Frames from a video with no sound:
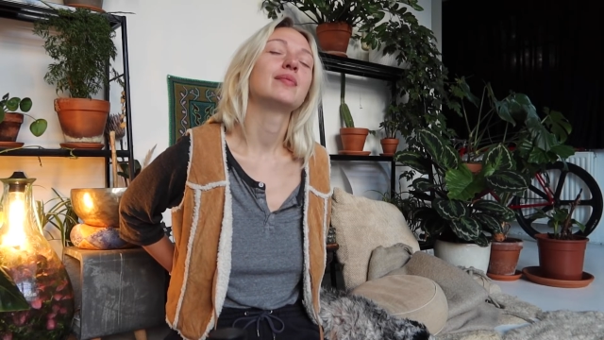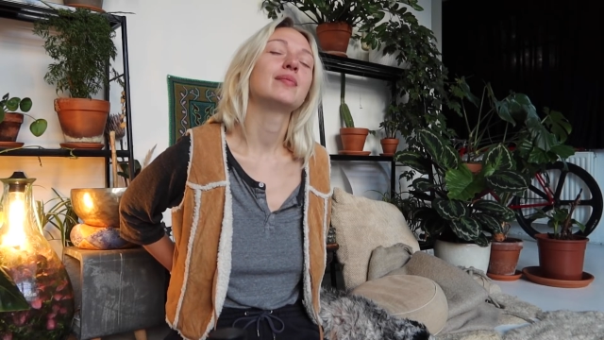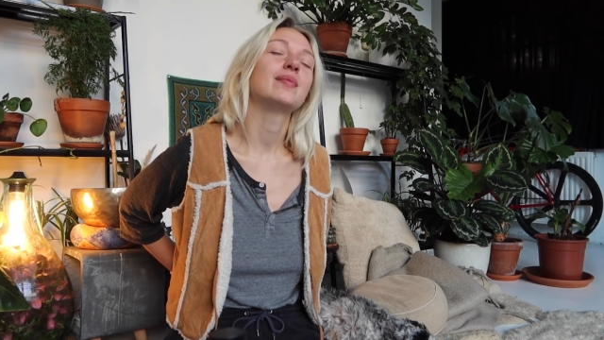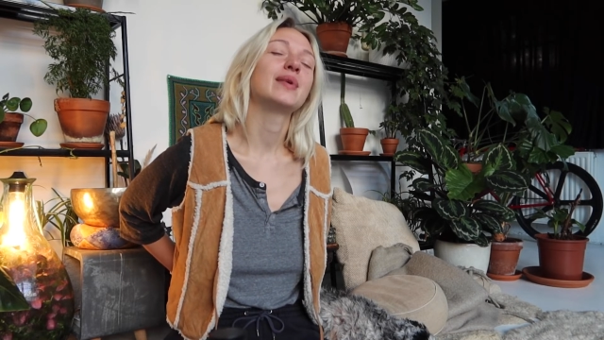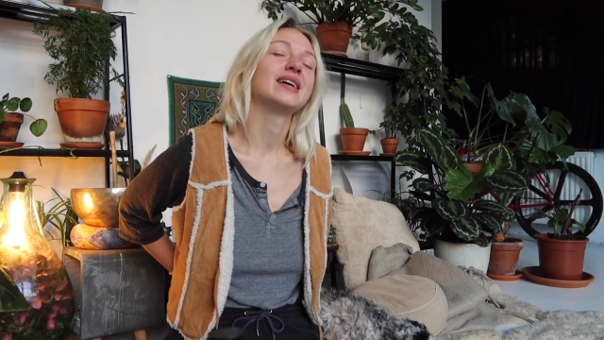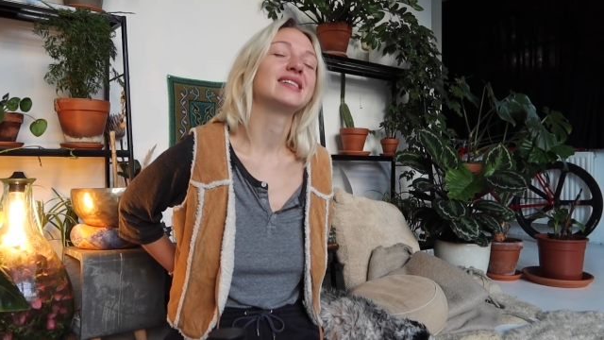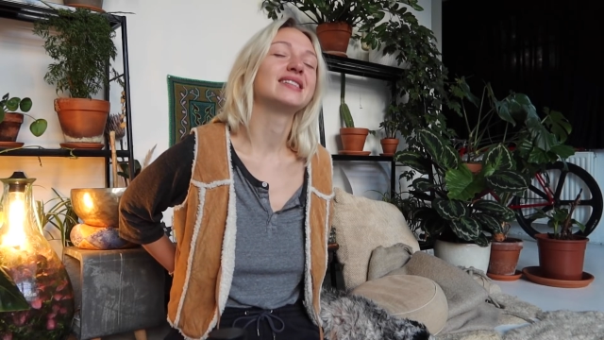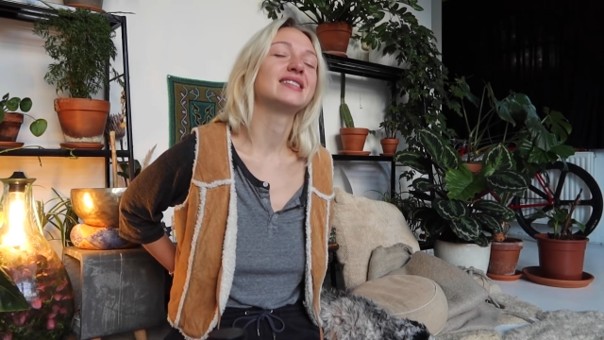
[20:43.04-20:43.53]

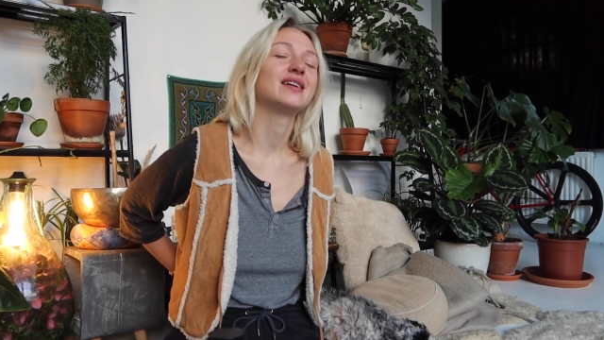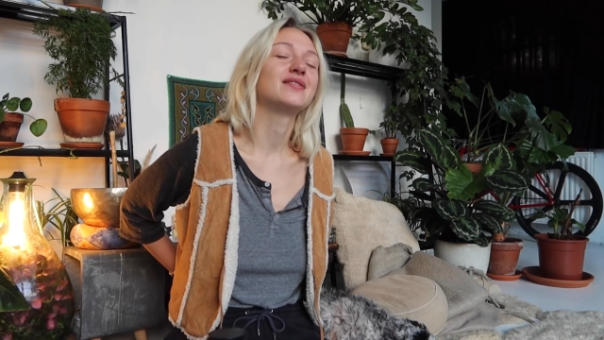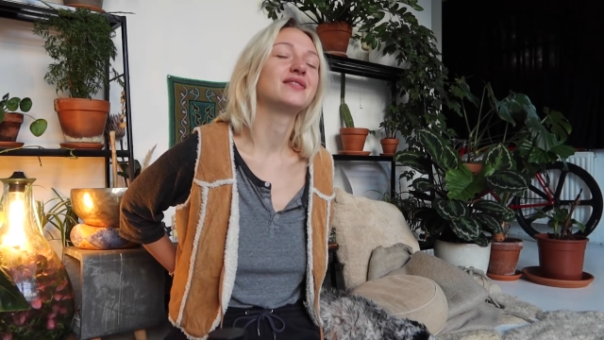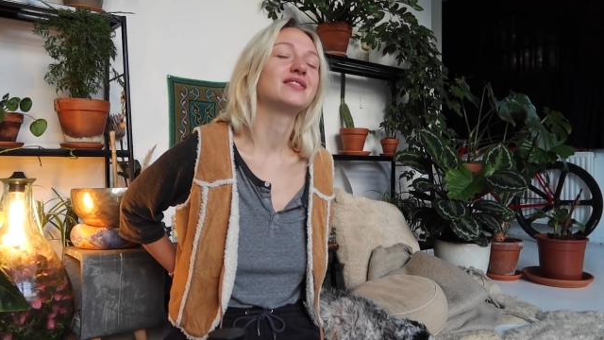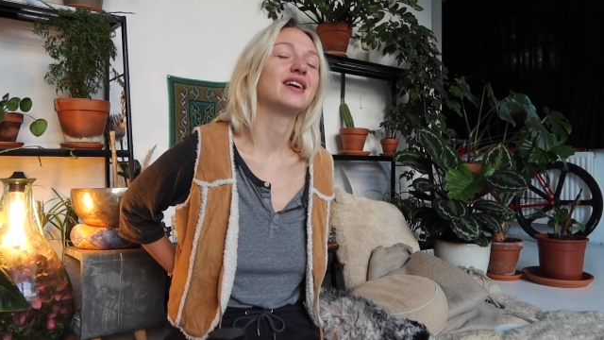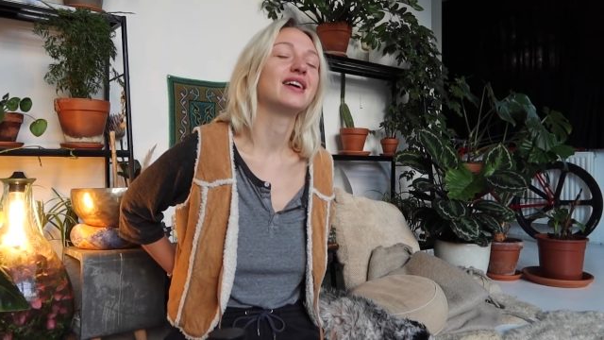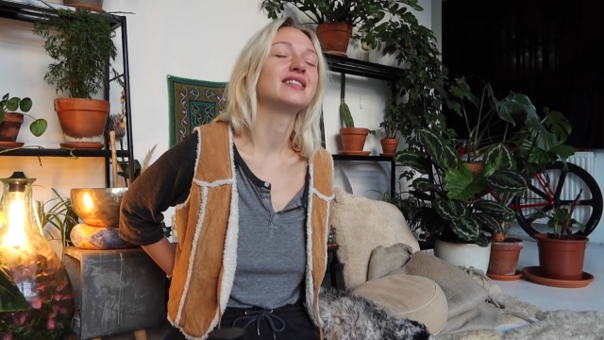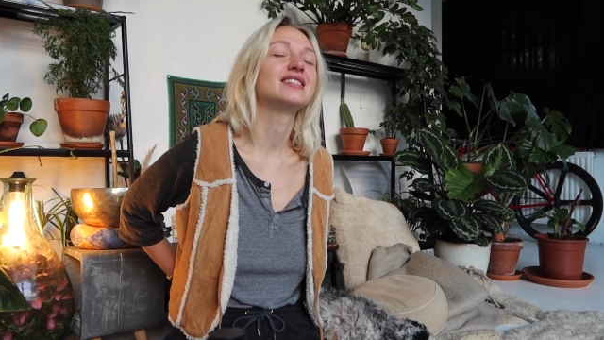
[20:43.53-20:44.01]
by a
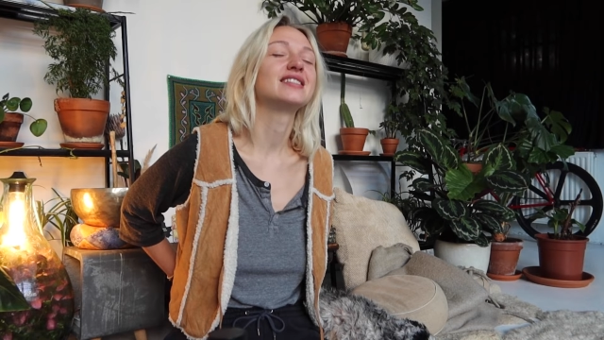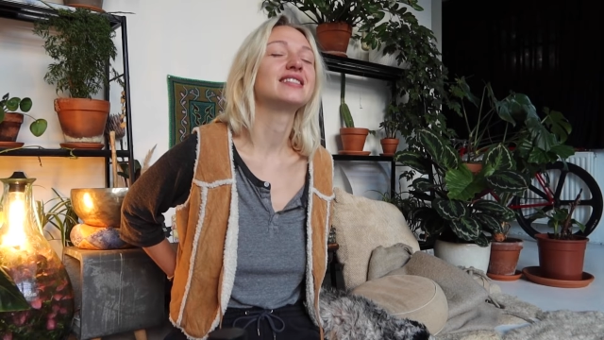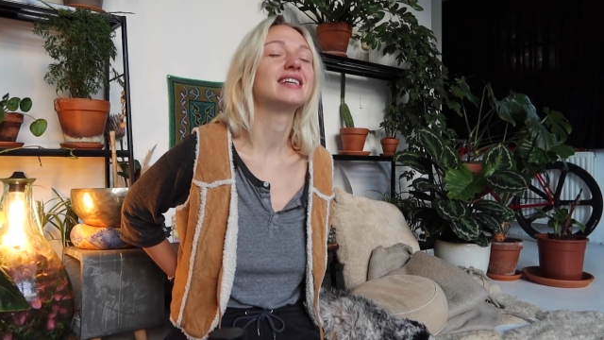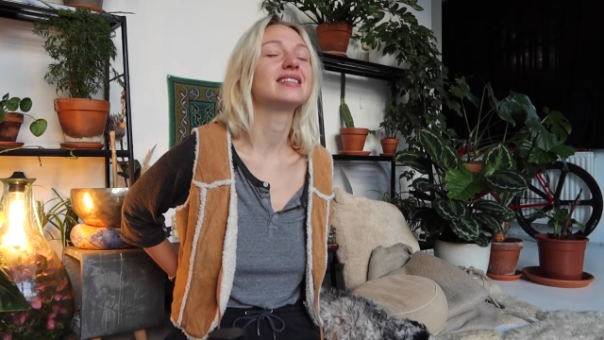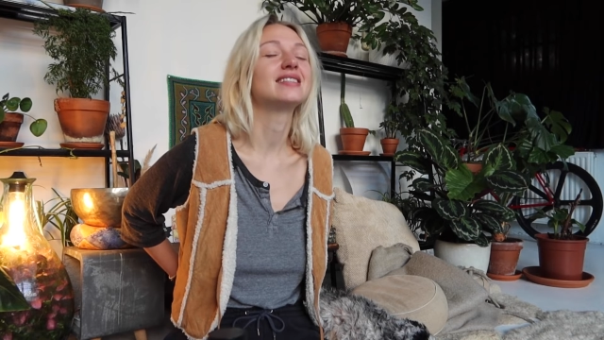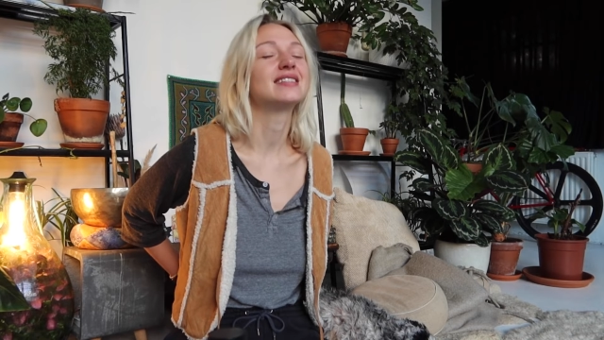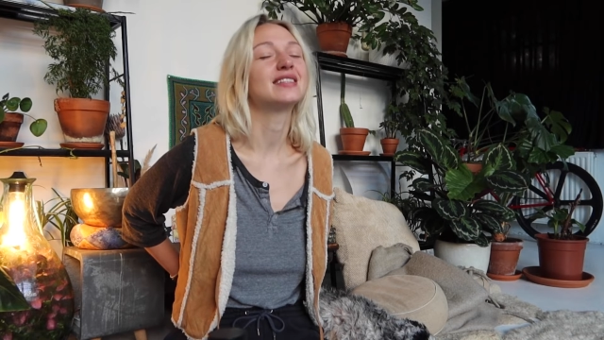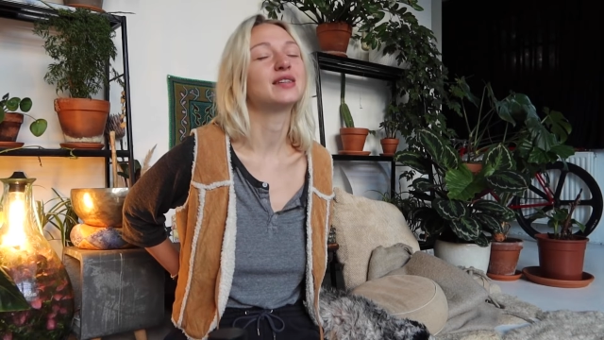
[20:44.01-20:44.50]
soft touch
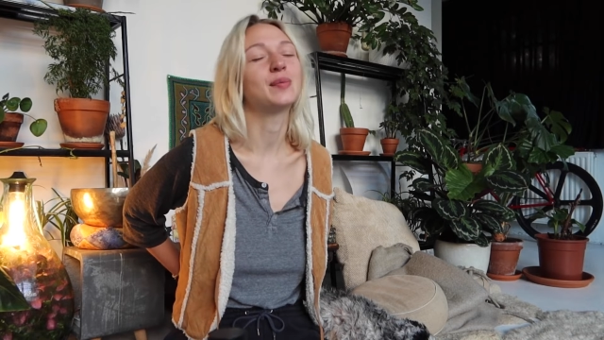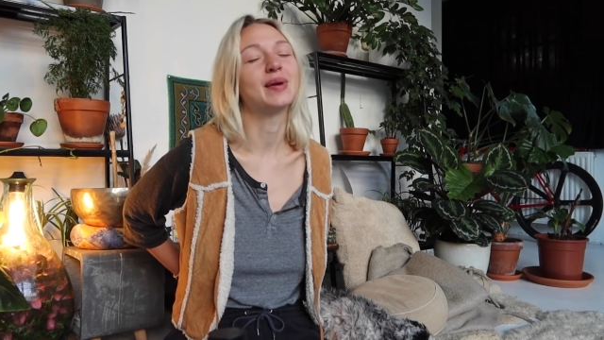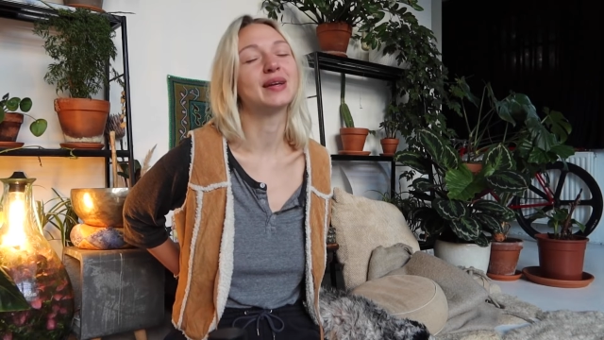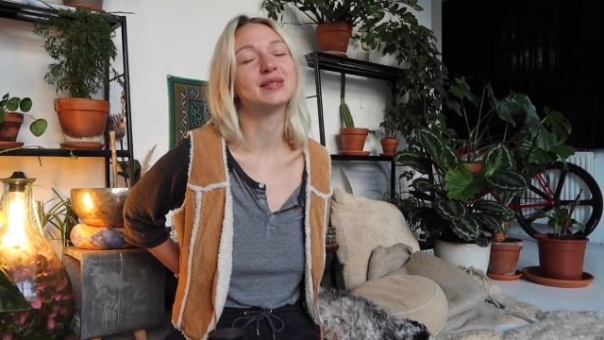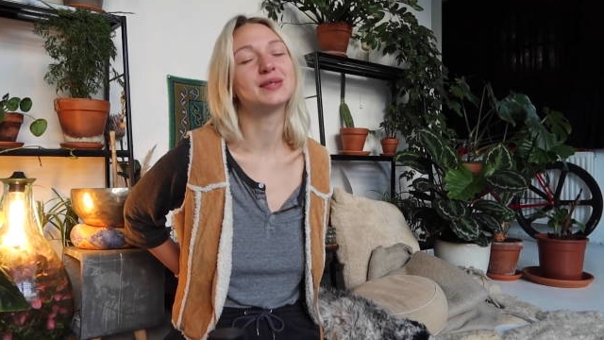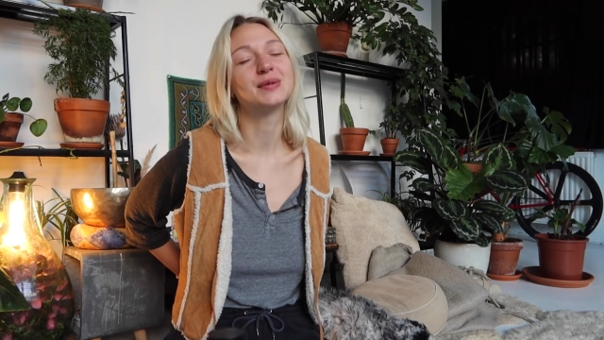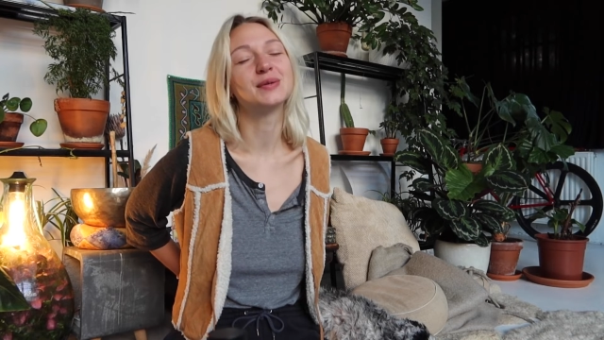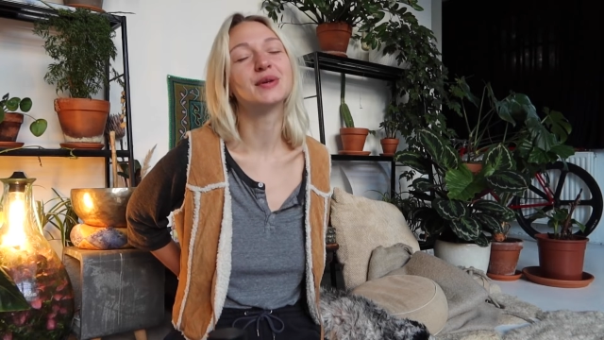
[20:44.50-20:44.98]
that still
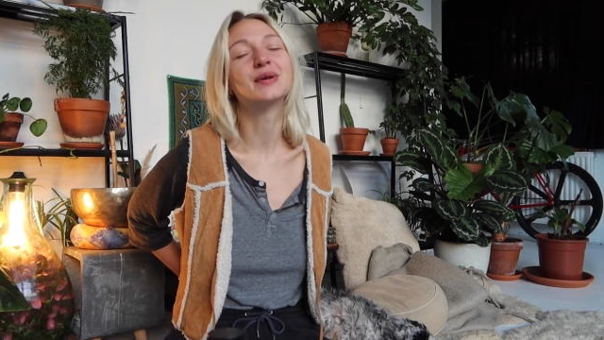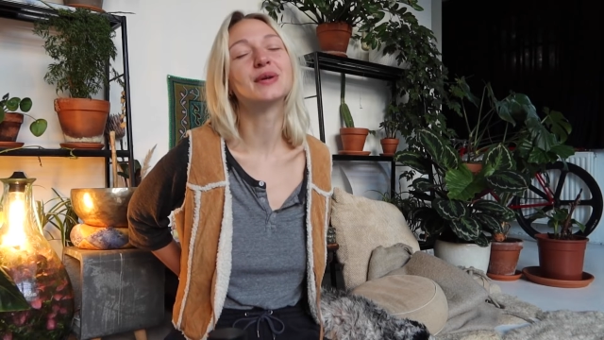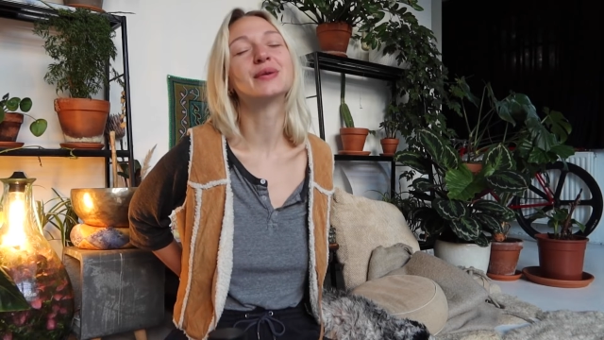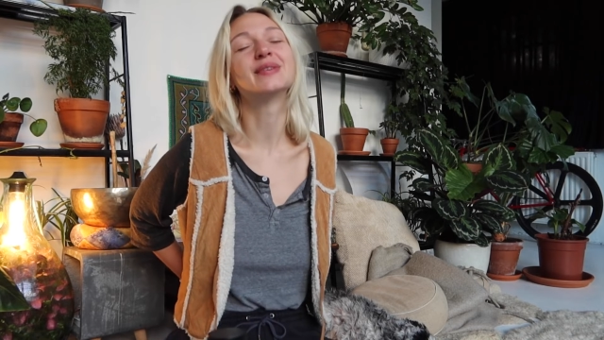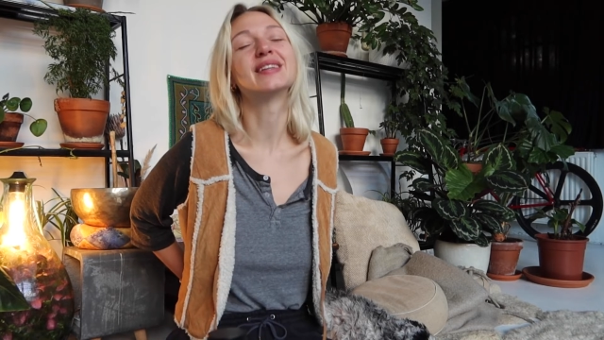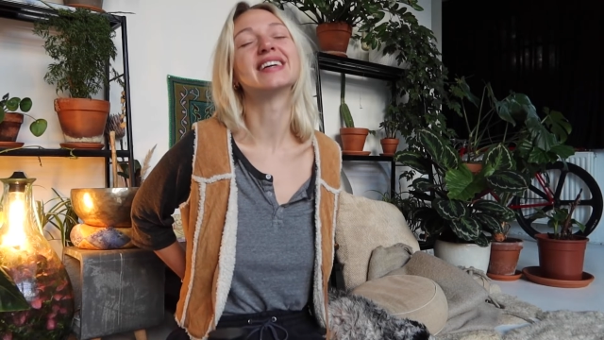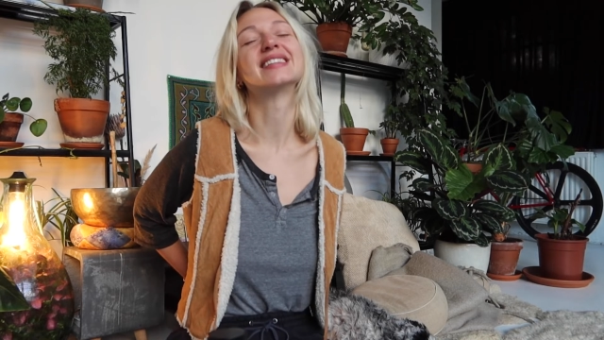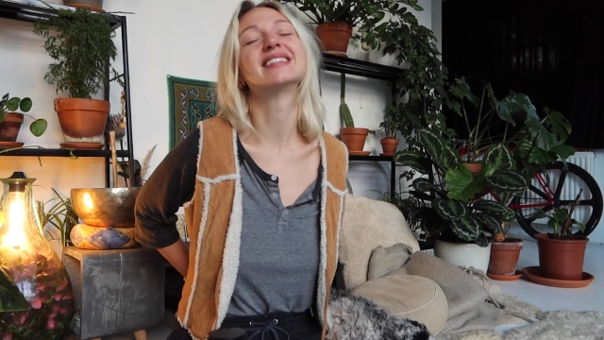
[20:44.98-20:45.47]
makes you
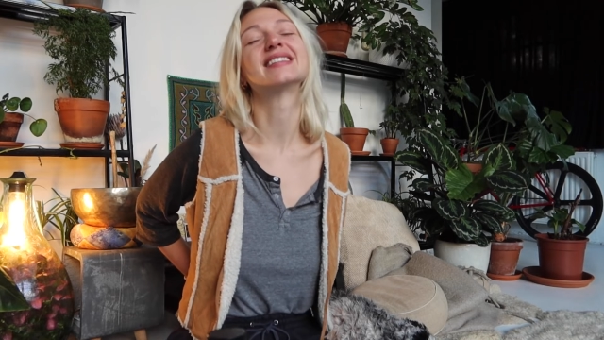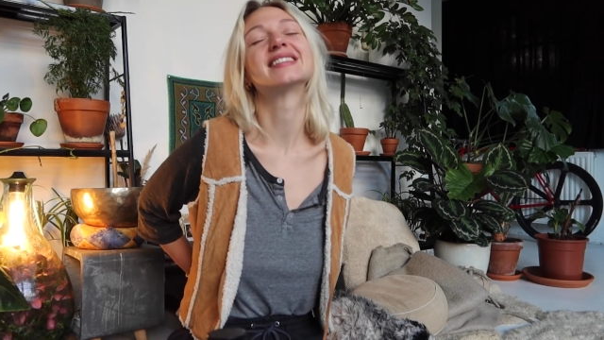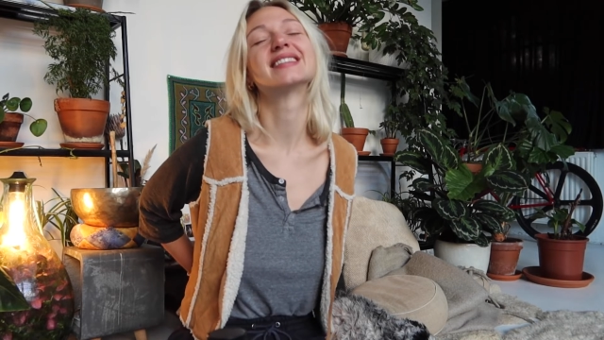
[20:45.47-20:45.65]
know that